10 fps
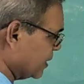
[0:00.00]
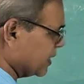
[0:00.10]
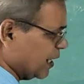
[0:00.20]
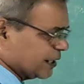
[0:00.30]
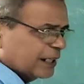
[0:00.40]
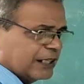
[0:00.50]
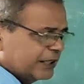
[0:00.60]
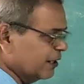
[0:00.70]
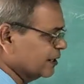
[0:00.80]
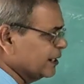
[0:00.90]
But
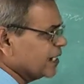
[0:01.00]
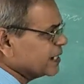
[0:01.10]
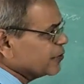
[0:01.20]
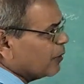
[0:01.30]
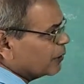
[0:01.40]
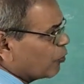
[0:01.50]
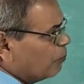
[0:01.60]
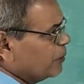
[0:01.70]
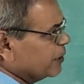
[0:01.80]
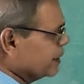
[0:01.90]
start. This next is what?
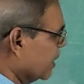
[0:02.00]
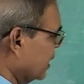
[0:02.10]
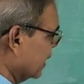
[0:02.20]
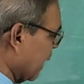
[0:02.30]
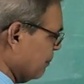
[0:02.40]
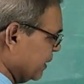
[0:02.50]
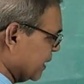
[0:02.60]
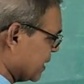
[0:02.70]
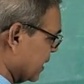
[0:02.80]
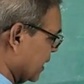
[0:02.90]
Complete this.
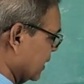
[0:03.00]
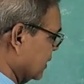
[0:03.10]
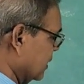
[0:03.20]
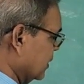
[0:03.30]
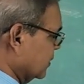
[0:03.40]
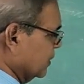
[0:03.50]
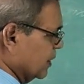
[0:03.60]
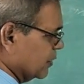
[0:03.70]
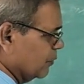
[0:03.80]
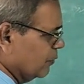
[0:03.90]
Gravitational. So
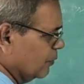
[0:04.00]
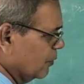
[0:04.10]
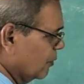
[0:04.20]
these two.